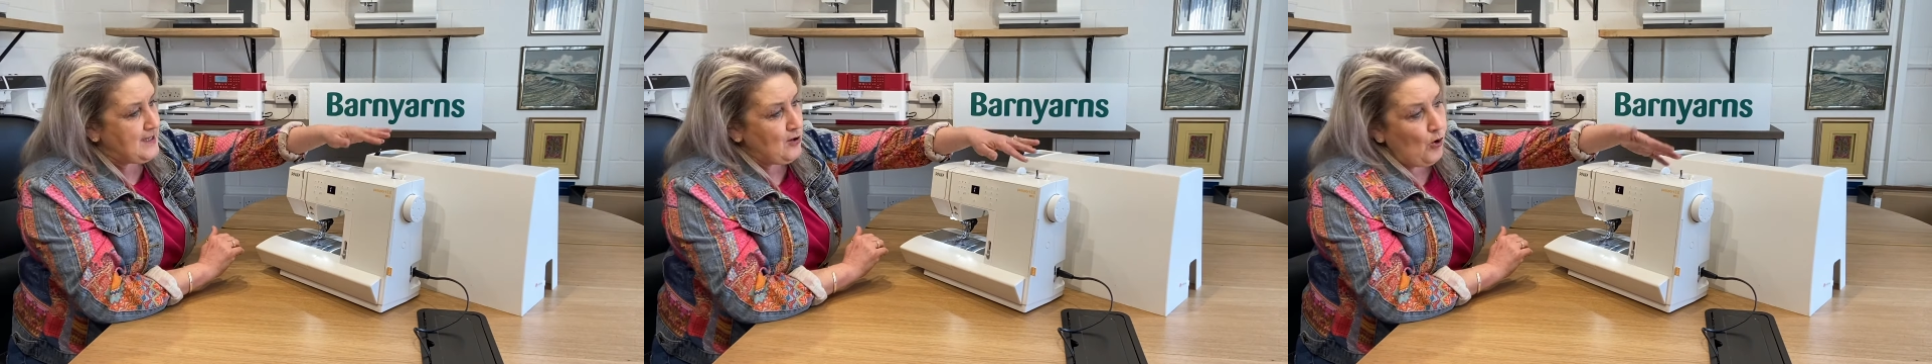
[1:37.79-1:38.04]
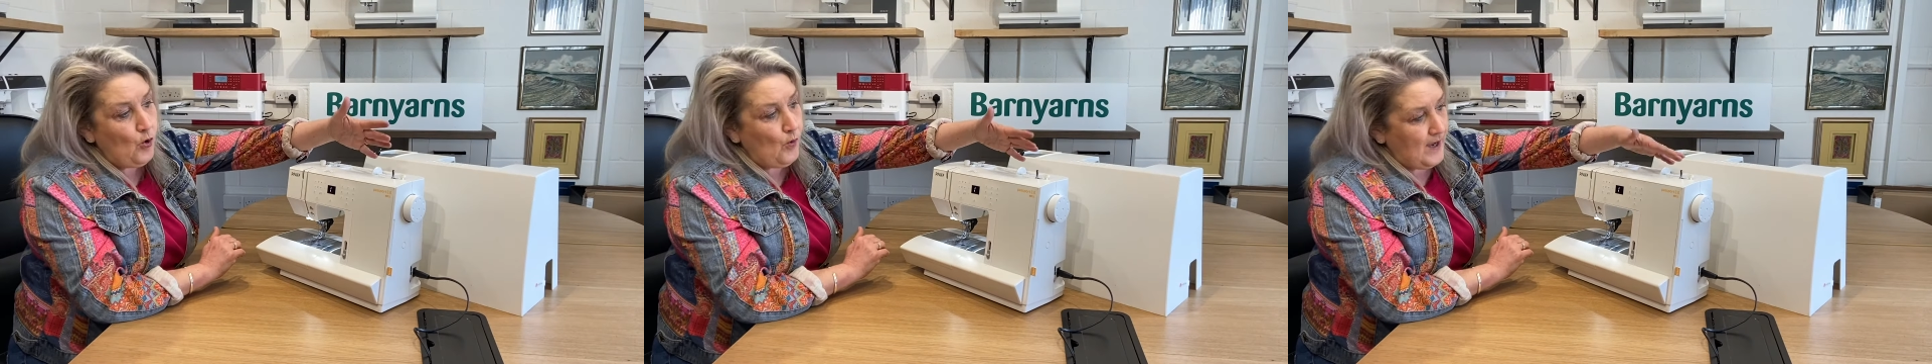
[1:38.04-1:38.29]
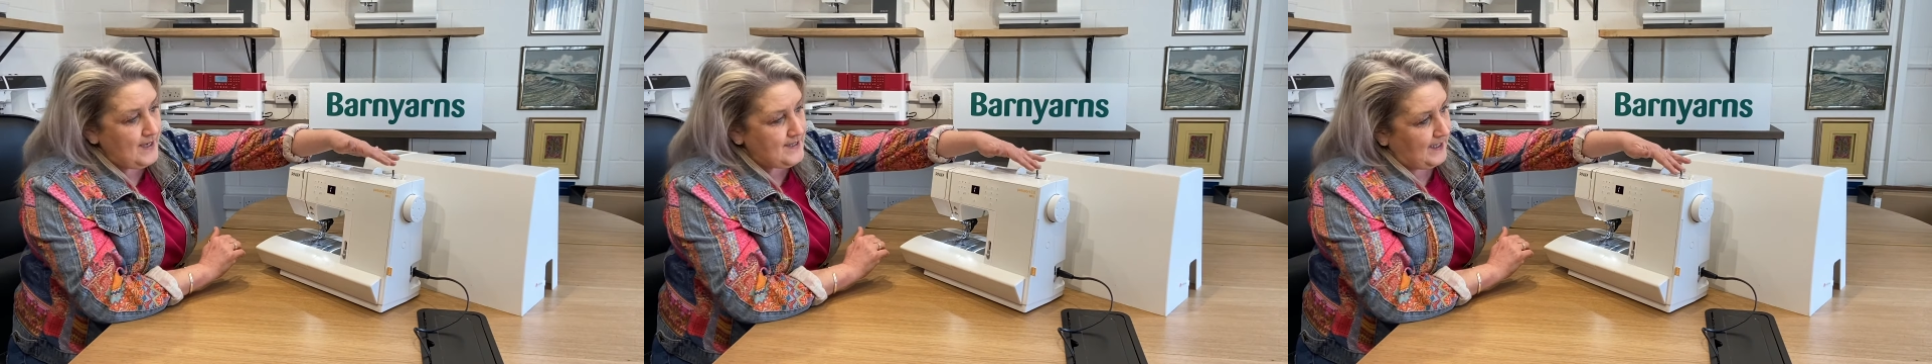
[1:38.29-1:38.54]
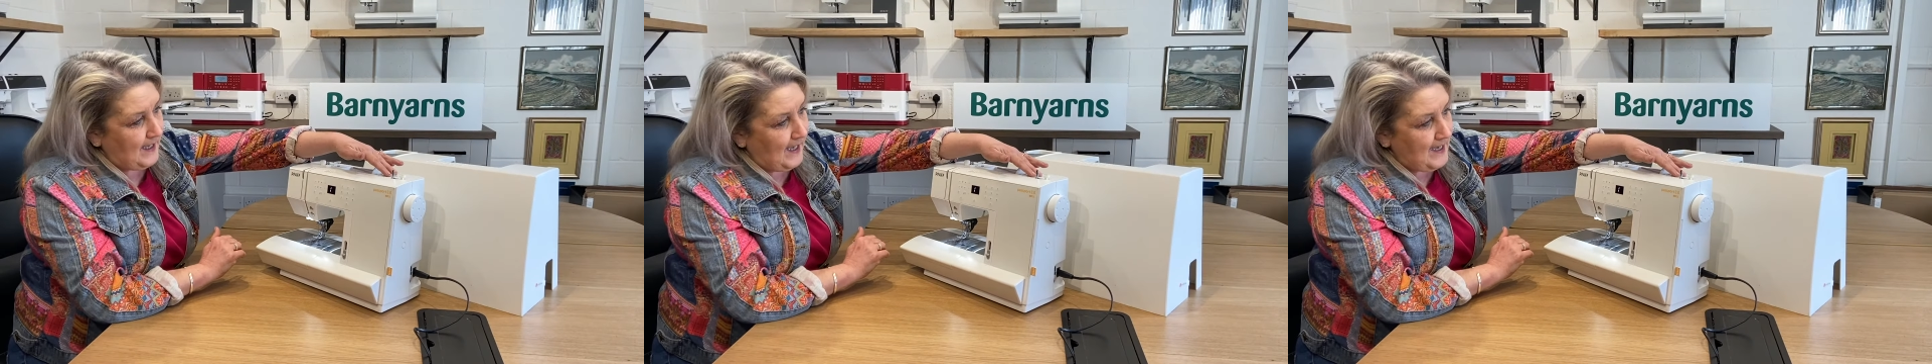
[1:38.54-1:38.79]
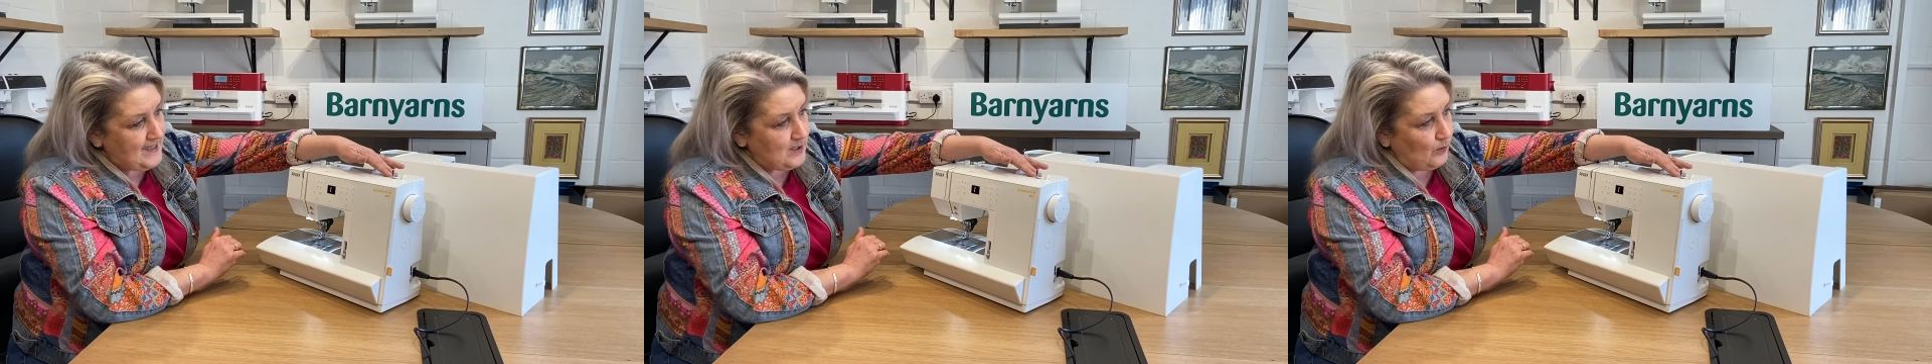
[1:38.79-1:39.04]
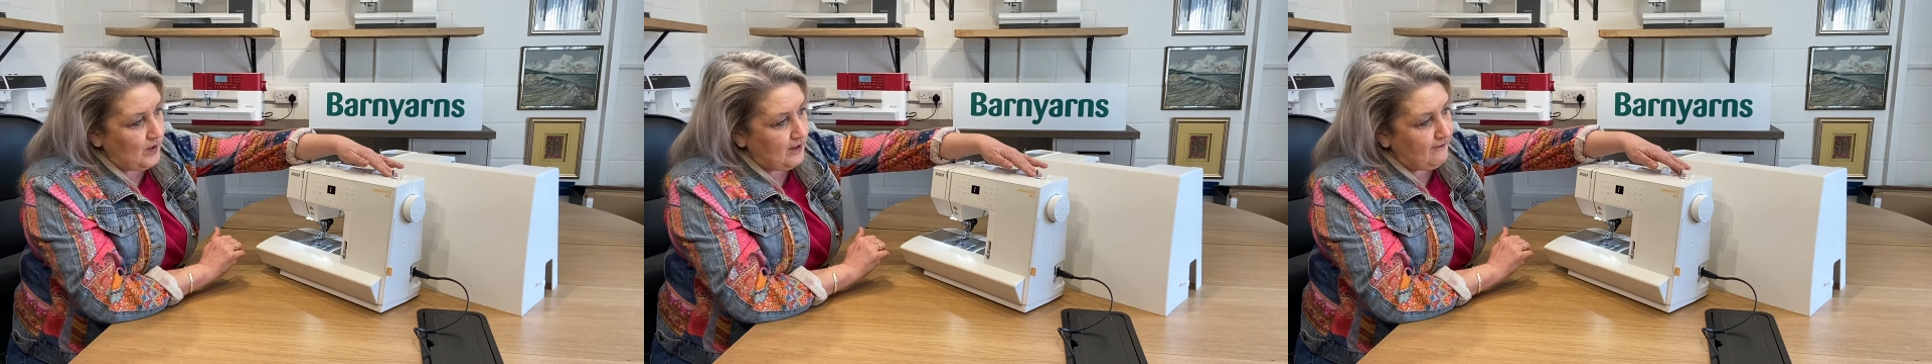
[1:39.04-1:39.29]
always the case
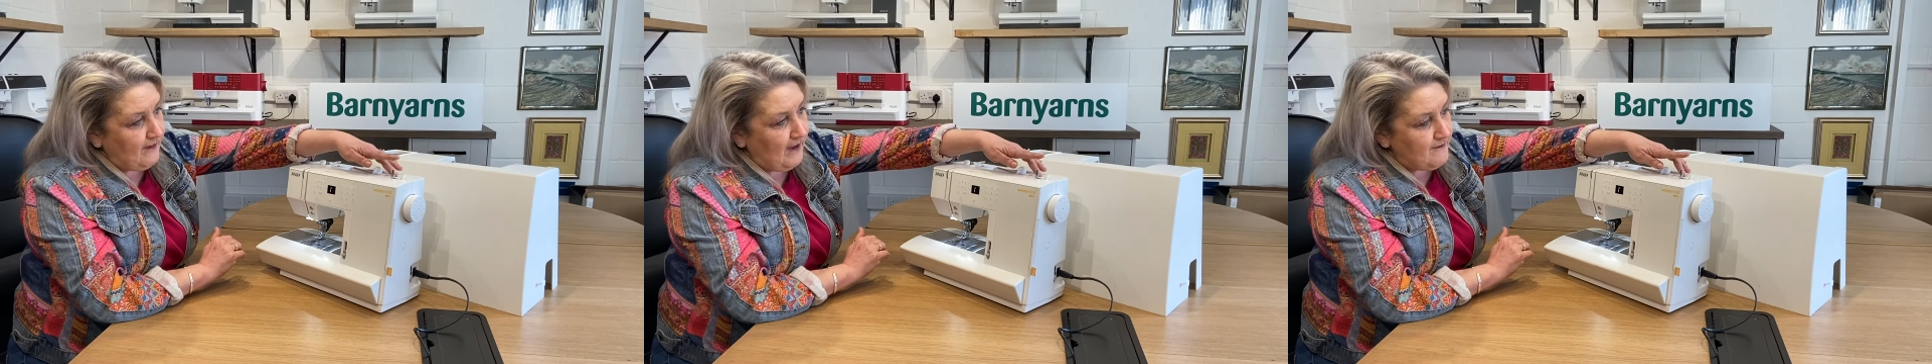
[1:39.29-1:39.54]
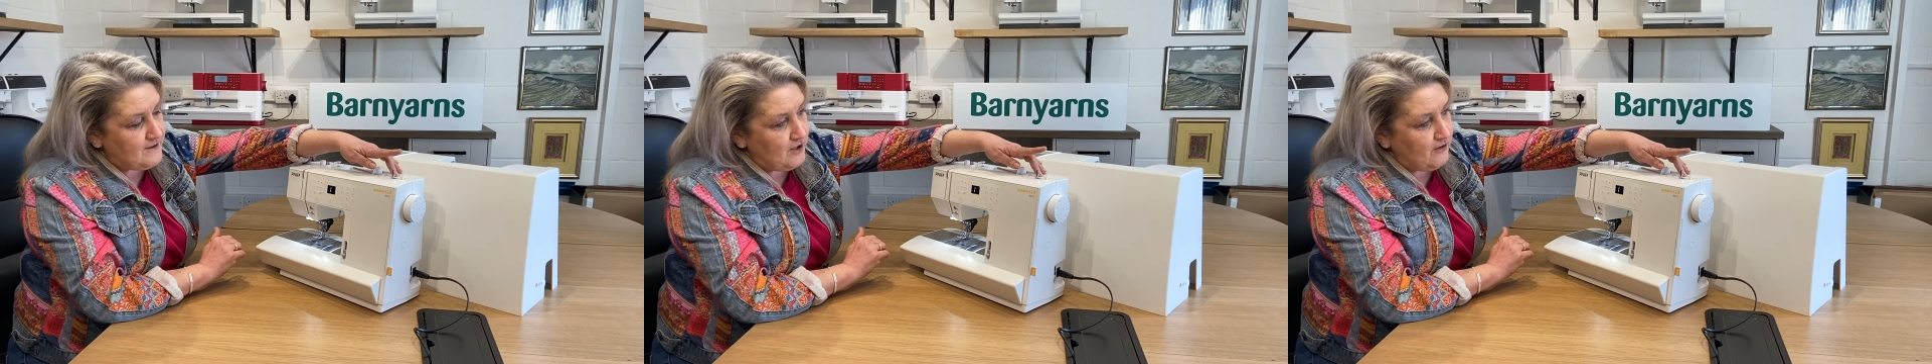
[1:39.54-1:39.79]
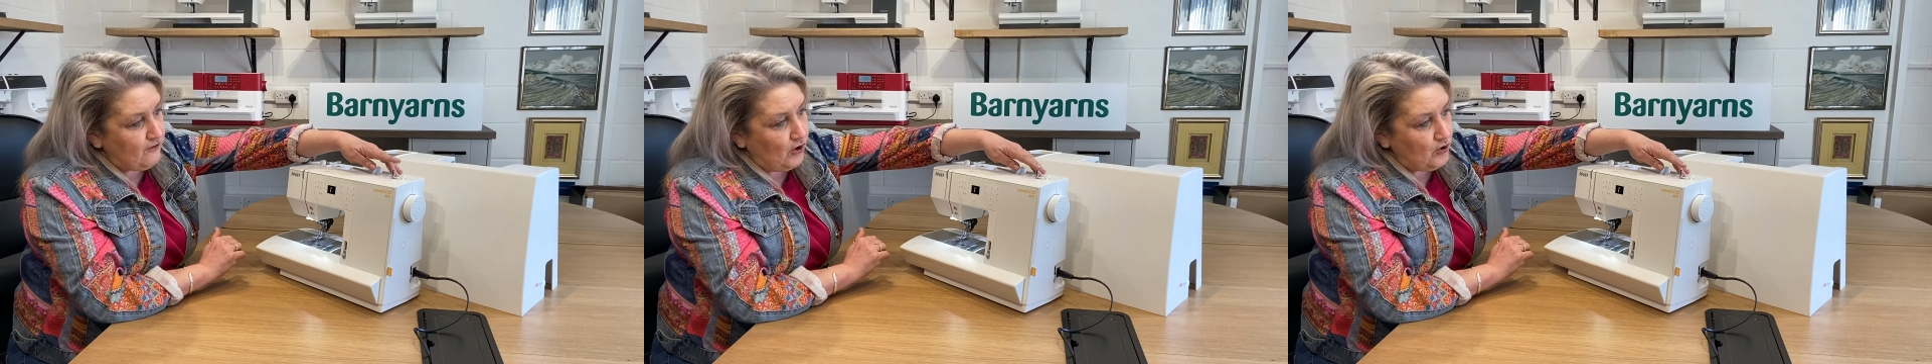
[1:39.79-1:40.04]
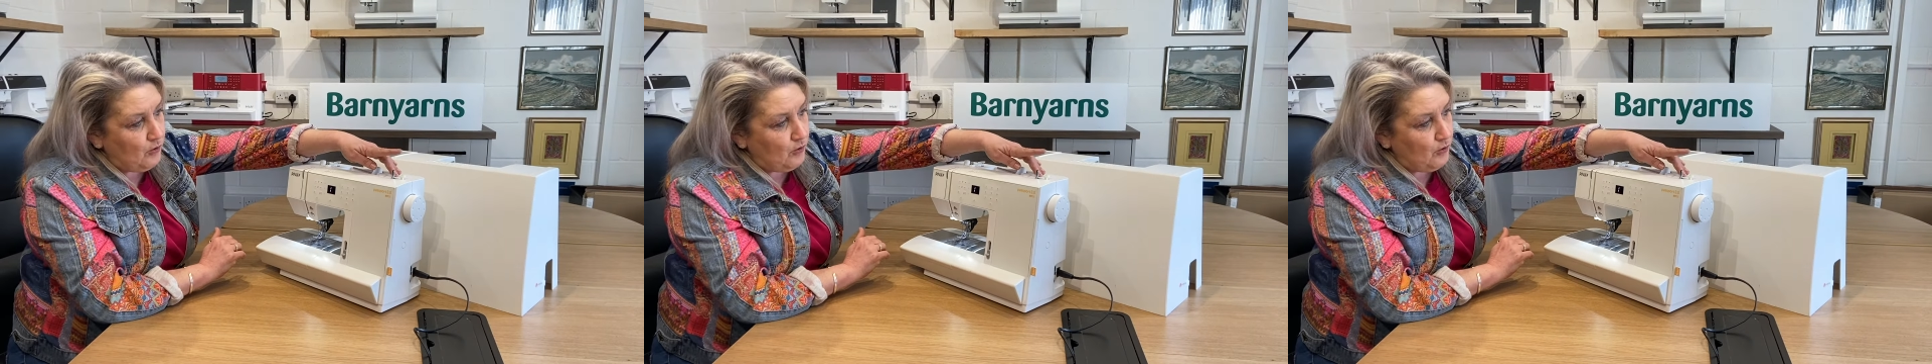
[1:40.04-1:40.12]
with Pfaff. So you've got your